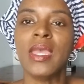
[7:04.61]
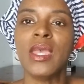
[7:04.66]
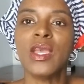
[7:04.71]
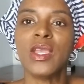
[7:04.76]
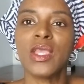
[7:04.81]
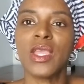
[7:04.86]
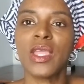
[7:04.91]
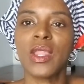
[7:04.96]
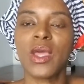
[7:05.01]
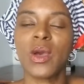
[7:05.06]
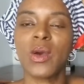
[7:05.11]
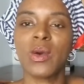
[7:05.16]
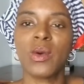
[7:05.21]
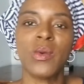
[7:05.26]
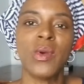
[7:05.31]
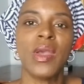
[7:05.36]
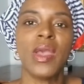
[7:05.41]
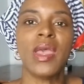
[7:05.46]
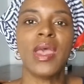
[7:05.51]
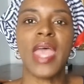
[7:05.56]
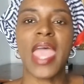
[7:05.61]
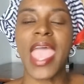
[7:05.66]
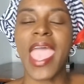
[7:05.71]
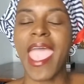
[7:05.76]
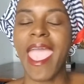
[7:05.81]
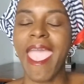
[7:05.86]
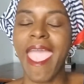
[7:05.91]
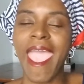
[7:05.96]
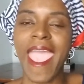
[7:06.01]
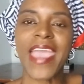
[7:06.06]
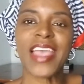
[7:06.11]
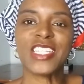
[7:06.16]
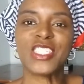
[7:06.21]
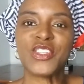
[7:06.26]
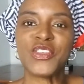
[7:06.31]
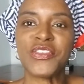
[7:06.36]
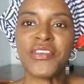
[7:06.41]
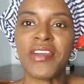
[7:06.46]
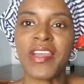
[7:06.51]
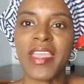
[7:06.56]
you know, add
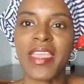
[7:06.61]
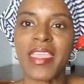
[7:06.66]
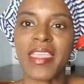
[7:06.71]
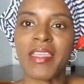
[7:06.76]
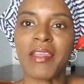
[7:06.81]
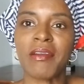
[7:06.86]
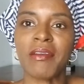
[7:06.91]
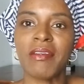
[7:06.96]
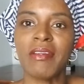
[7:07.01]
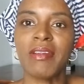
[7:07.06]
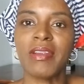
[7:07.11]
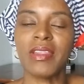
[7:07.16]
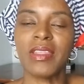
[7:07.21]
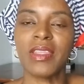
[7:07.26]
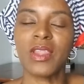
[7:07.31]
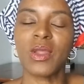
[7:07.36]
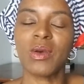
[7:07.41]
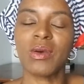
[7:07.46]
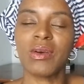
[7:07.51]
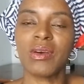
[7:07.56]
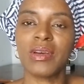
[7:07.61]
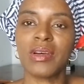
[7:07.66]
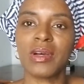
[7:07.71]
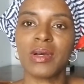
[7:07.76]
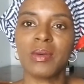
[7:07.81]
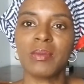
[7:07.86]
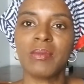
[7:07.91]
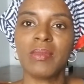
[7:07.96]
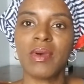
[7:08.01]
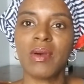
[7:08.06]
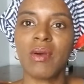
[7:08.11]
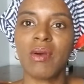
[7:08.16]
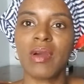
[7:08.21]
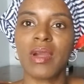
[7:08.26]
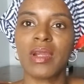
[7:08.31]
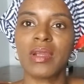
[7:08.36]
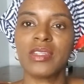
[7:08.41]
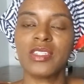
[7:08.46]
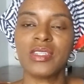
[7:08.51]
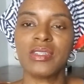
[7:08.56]
to your hair, you know,
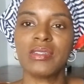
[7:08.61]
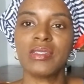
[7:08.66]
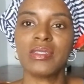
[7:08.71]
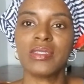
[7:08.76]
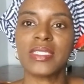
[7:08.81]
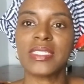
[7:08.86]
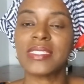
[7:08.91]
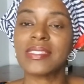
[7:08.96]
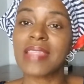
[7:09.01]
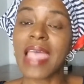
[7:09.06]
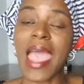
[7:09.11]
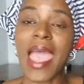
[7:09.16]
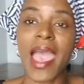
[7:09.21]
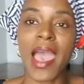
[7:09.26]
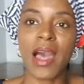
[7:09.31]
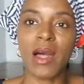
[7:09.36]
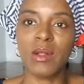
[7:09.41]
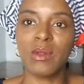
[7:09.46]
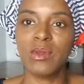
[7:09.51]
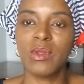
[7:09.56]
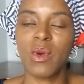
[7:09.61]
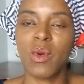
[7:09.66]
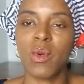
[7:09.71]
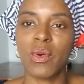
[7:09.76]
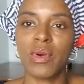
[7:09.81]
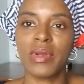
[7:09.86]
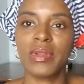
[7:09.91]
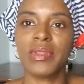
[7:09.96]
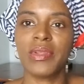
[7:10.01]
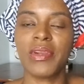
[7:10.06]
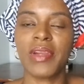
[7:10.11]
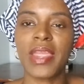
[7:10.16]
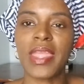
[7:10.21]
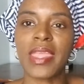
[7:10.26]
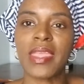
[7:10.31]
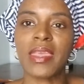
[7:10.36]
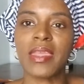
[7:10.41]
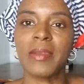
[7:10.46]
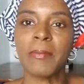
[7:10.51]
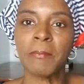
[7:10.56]
or style on your
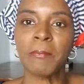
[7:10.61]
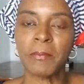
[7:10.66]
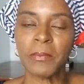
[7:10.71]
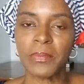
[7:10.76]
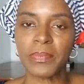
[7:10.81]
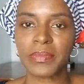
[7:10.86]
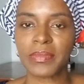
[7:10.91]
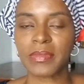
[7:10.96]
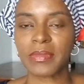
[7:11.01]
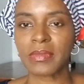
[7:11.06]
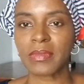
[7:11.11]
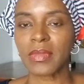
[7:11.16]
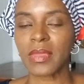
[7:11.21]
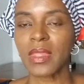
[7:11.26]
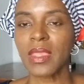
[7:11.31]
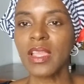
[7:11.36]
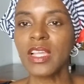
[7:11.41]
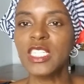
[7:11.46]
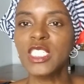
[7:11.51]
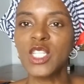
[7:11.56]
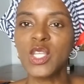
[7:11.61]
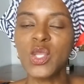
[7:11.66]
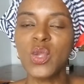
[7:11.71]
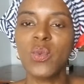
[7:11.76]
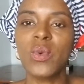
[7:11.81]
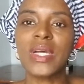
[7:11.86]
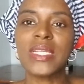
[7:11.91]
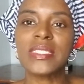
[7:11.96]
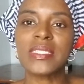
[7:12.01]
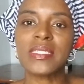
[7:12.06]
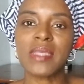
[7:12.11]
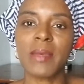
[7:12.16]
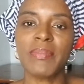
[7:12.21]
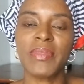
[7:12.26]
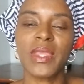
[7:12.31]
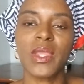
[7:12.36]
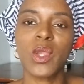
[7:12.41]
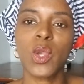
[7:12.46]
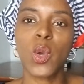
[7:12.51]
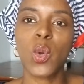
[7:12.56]
head. So you want
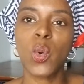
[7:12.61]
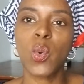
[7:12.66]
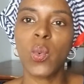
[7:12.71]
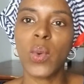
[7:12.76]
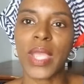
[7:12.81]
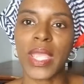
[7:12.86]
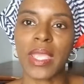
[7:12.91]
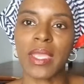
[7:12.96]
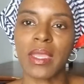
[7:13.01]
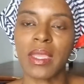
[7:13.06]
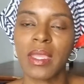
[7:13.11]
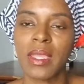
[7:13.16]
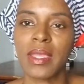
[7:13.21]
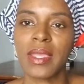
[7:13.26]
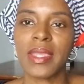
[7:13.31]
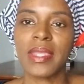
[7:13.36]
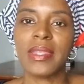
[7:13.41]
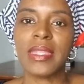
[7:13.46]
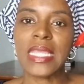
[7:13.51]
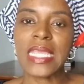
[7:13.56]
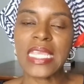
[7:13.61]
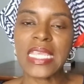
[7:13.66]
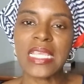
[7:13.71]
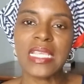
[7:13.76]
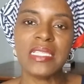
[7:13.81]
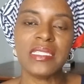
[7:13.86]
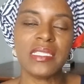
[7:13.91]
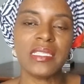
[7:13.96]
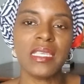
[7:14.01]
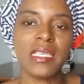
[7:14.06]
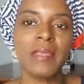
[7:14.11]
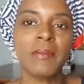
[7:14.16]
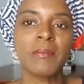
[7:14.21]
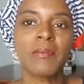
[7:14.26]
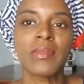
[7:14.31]
something quick and easy,